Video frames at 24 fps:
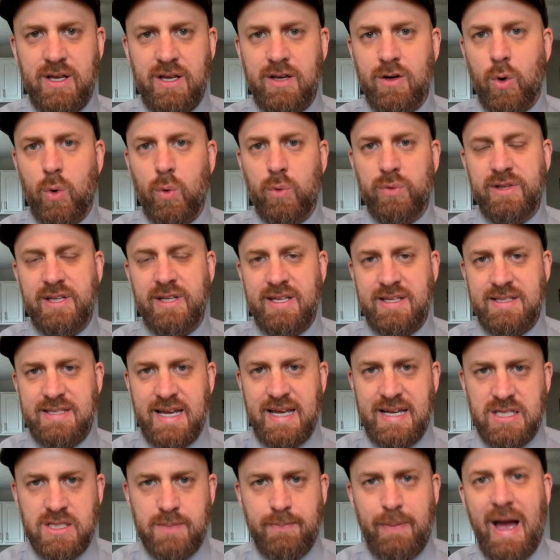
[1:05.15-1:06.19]
It only
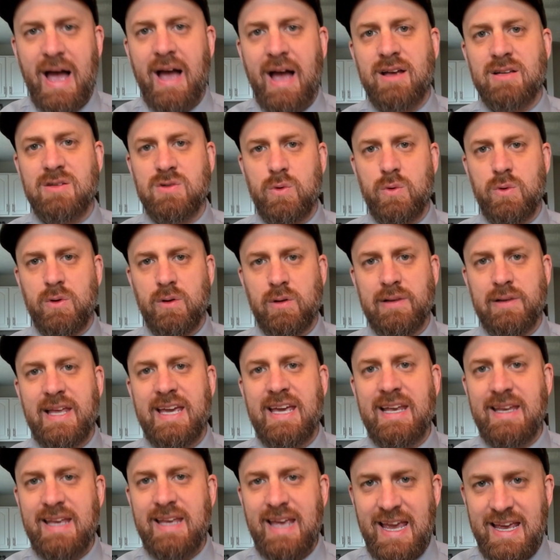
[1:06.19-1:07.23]
dates back to the
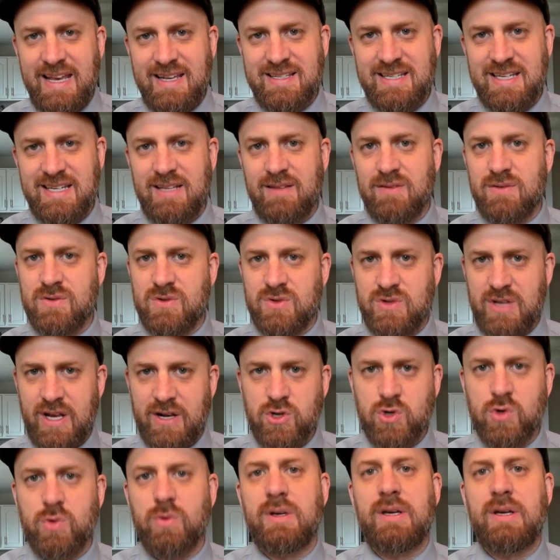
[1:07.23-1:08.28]
late 18th
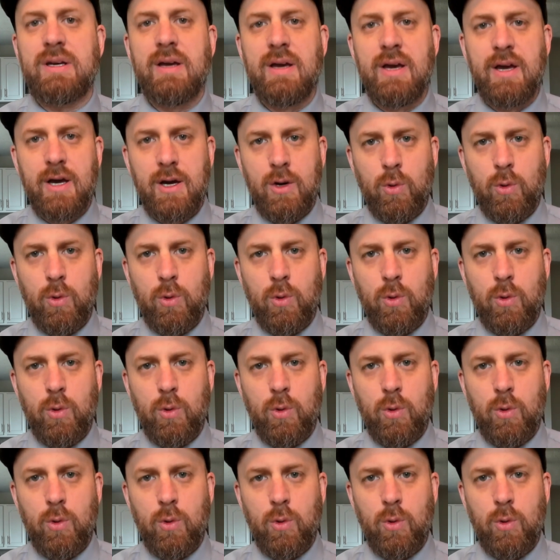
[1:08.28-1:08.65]
century